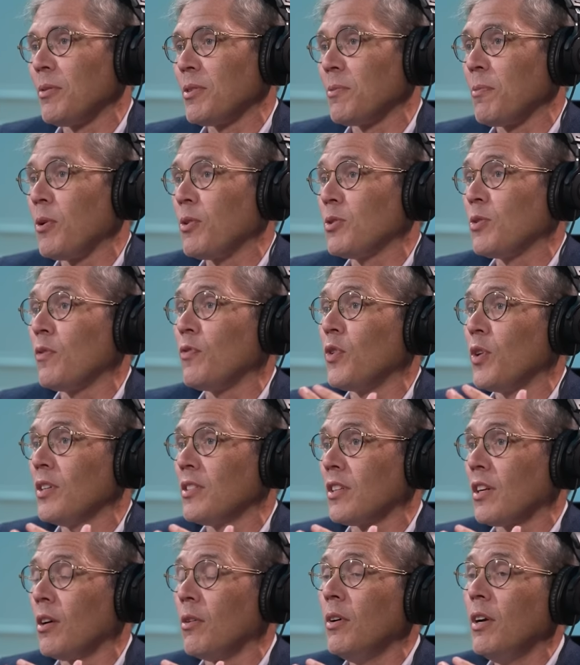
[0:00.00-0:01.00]
As opposed to a few years
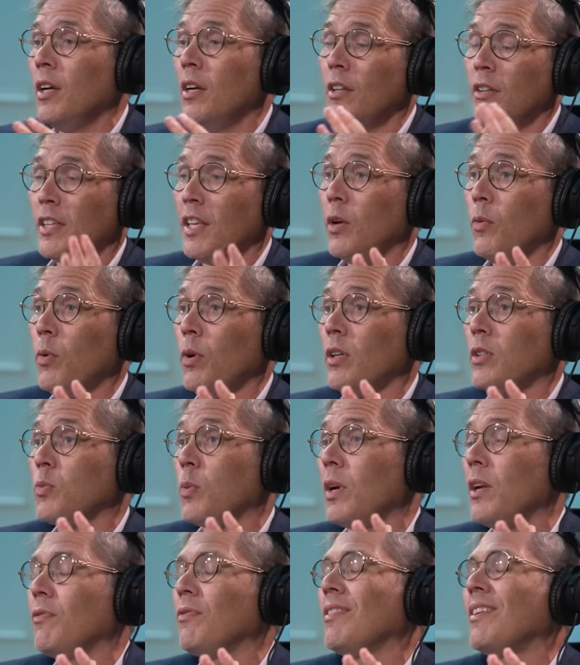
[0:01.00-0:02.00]
ago, deal works.
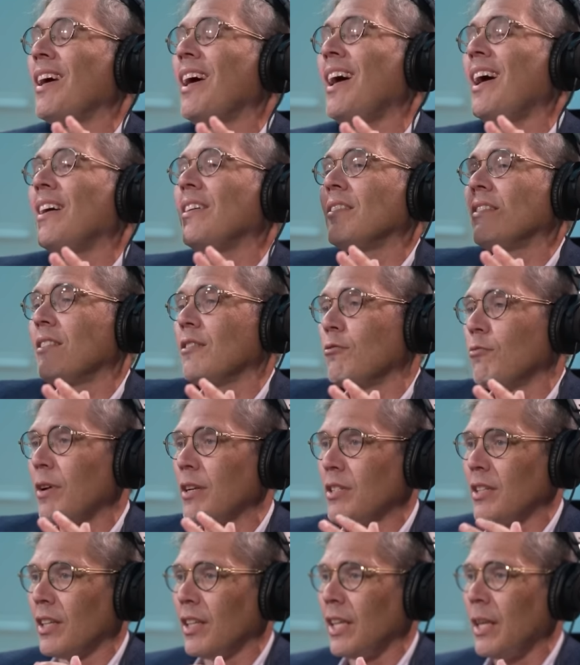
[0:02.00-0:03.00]
What if eh
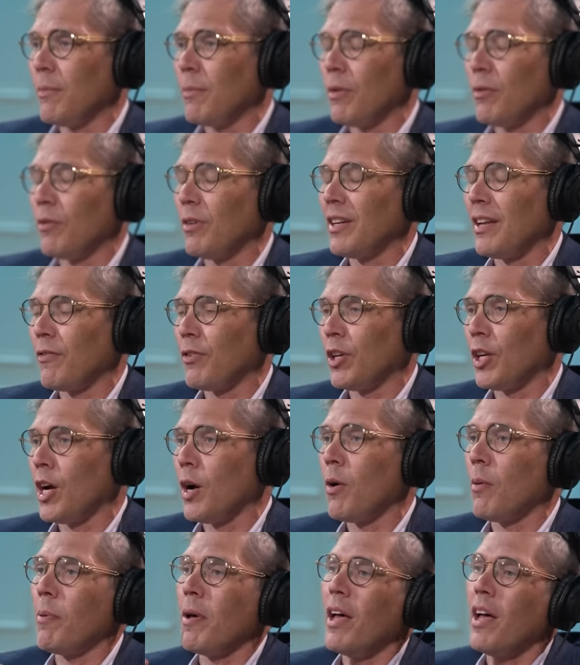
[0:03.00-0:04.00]
rates are going to keep never going to
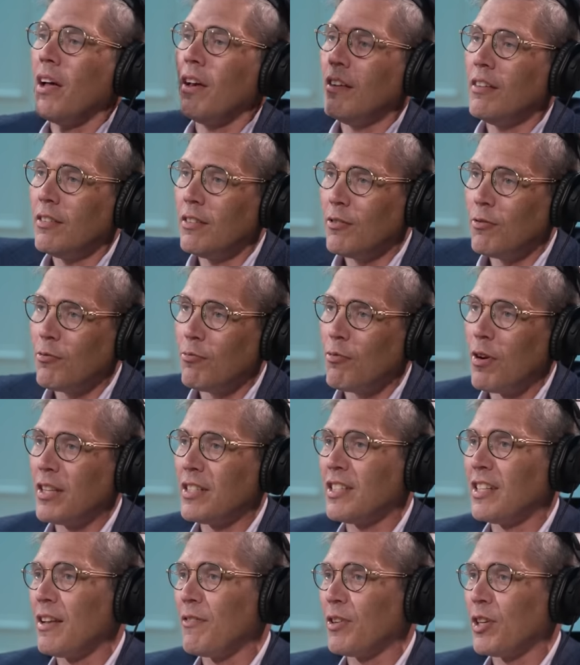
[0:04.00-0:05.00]
go up? Eh
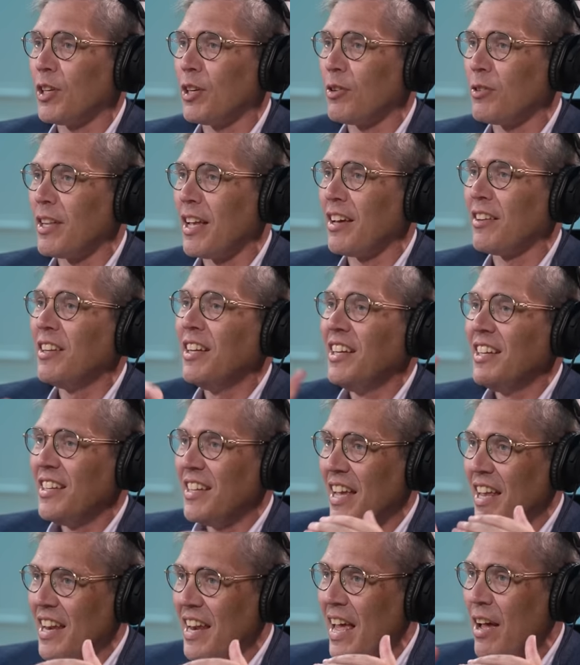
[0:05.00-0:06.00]
rents are never going to go down.
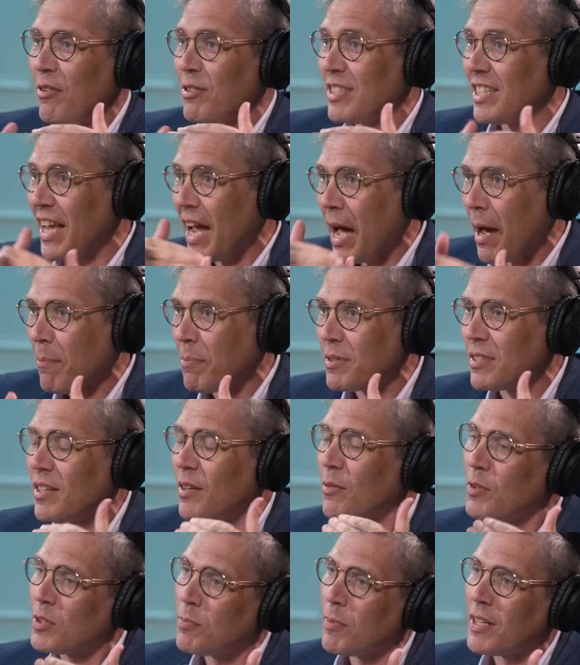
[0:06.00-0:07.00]
Now it's the
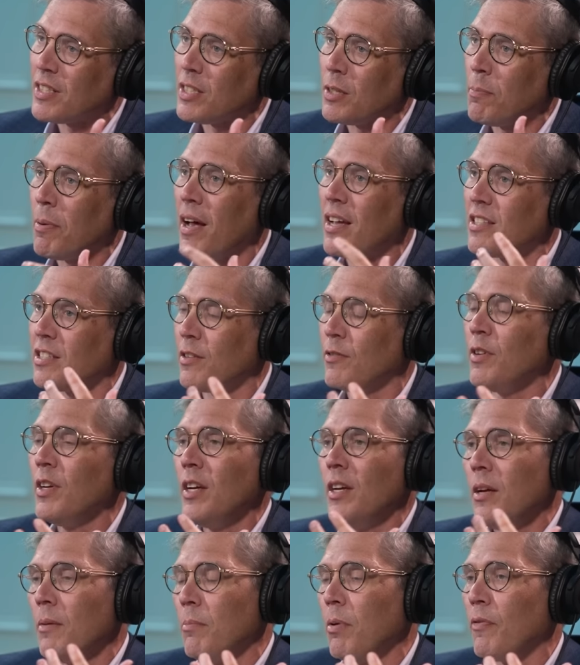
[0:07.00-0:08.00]
opposite, which makes it a positive.
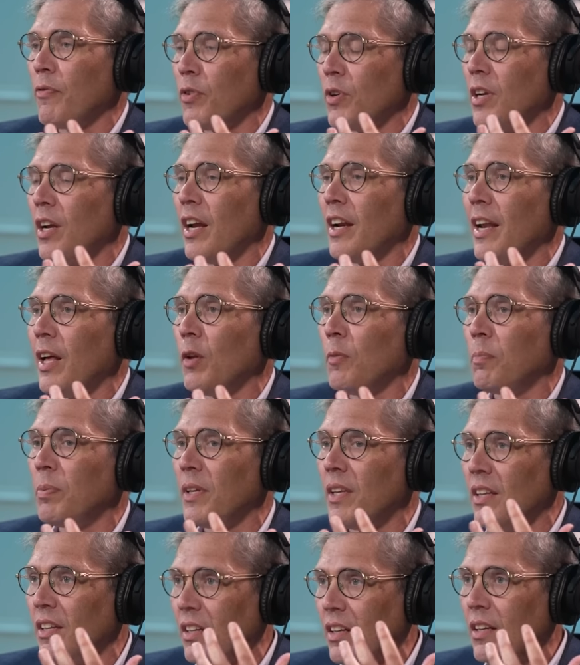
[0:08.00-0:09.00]
But for an
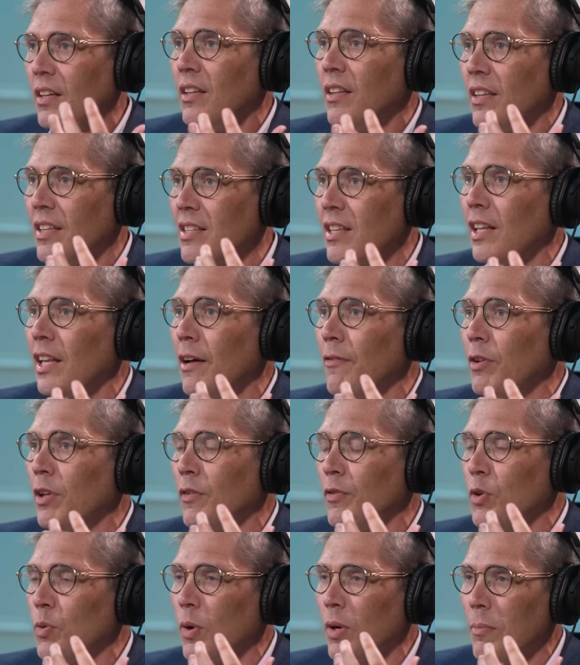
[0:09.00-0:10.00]
LP, there's a level
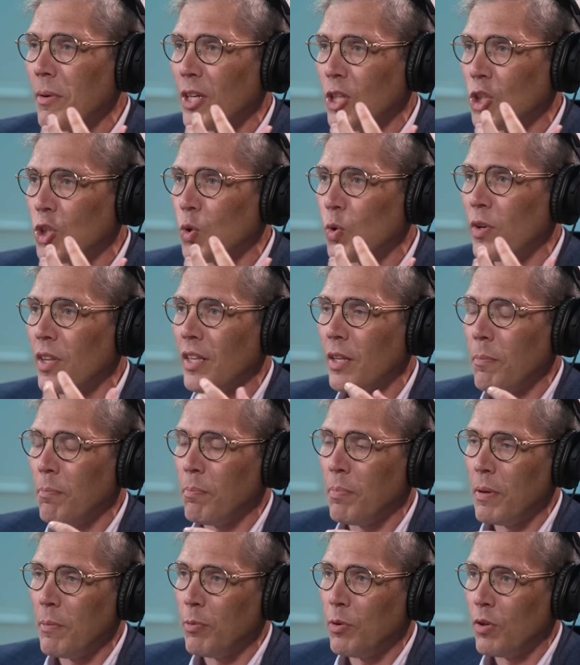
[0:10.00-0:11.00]
of you want to make sure that the
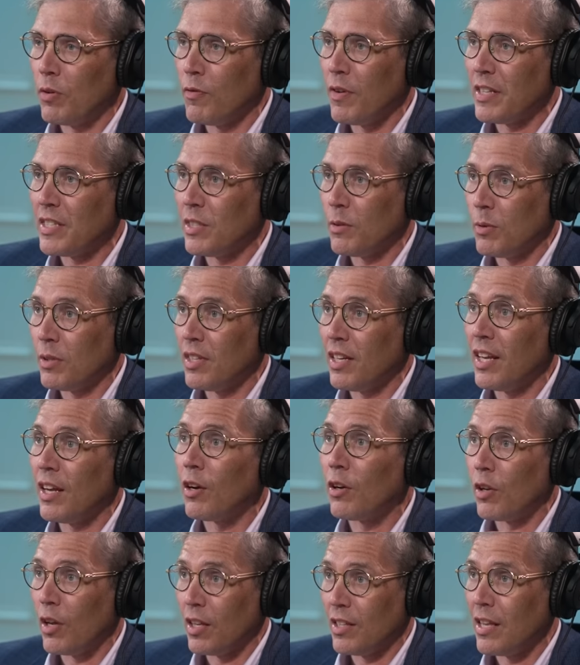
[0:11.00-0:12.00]
people you're investing with today
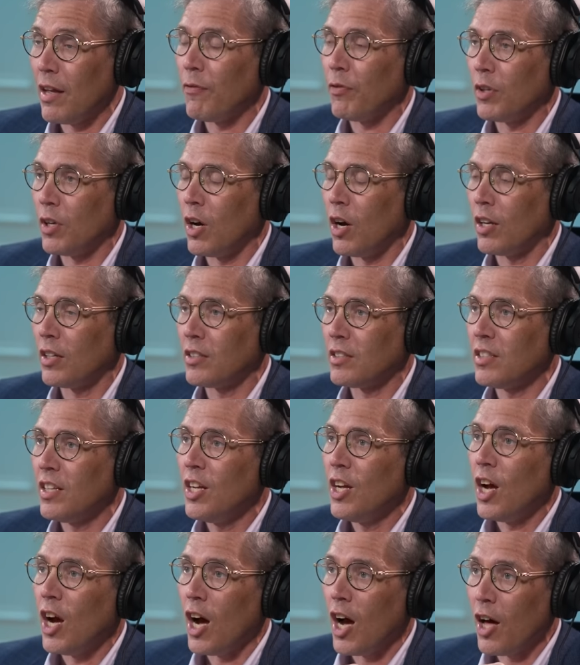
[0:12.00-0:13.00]
are definitely honest.
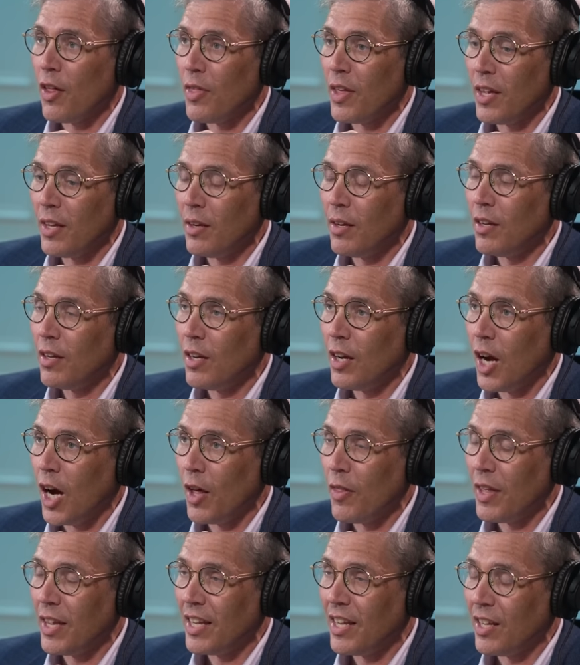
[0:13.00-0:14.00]
Are they
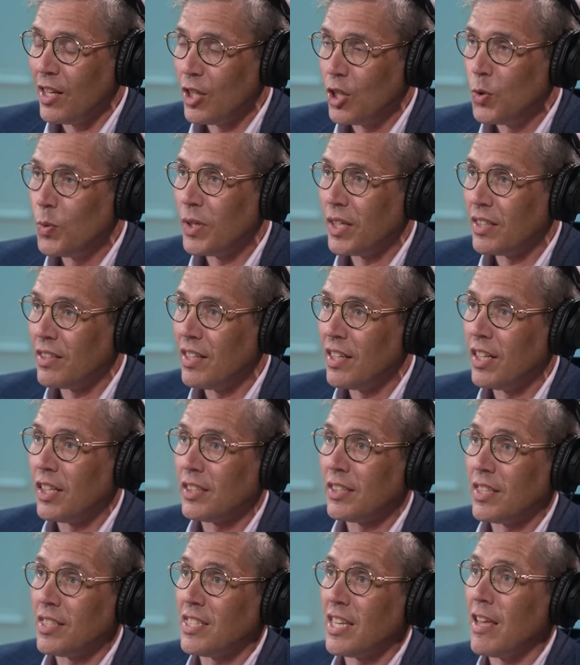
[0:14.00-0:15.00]
are they doing a deal
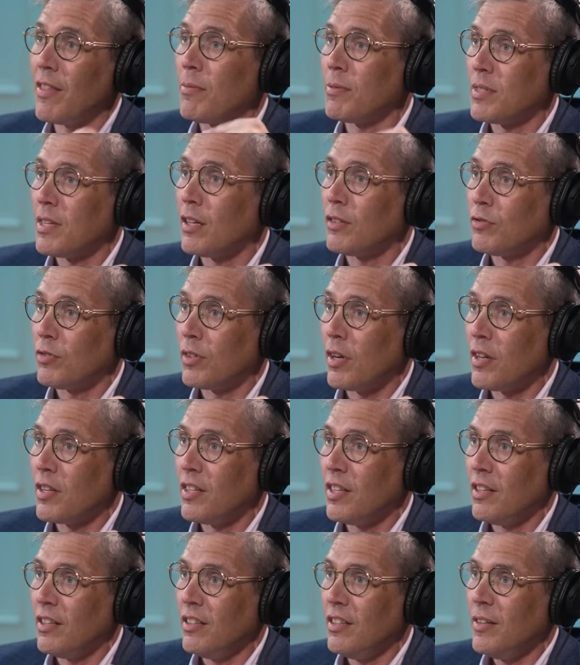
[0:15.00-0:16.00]
to save themselves for another
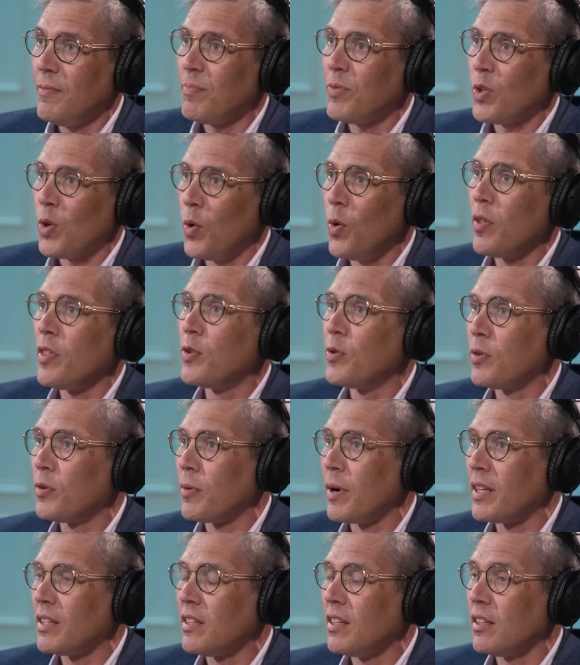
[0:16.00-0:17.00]
deal, or they're doing the
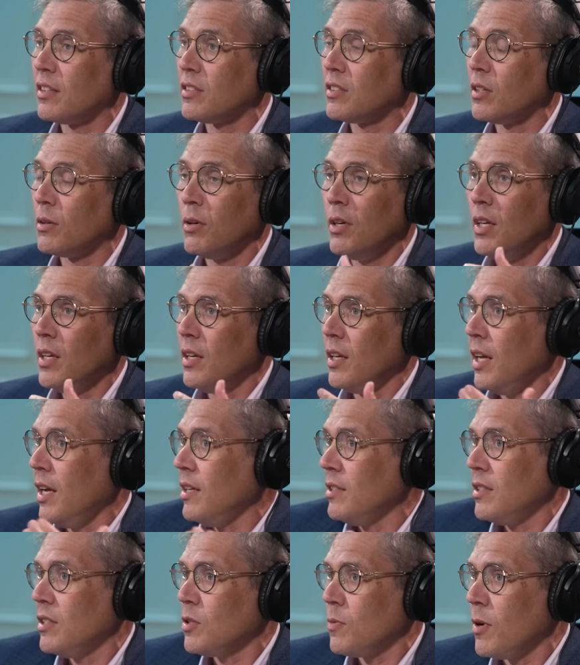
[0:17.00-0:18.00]
right deal? So
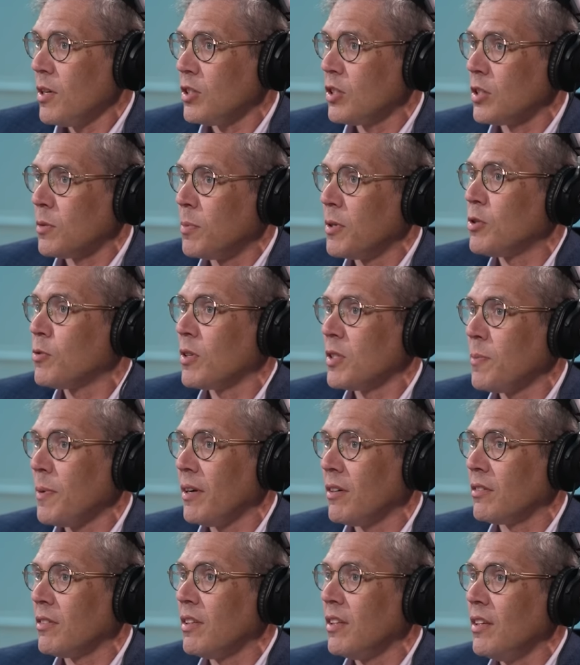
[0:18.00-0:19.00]
ask these questions. Be
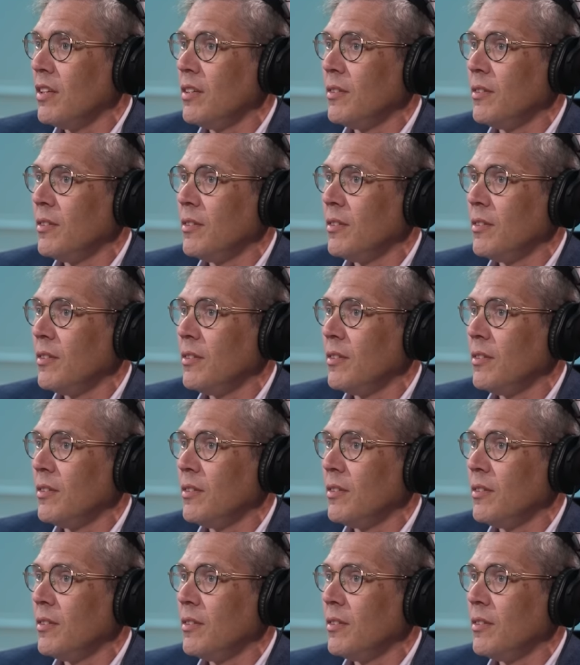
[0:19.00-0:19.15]
transparent.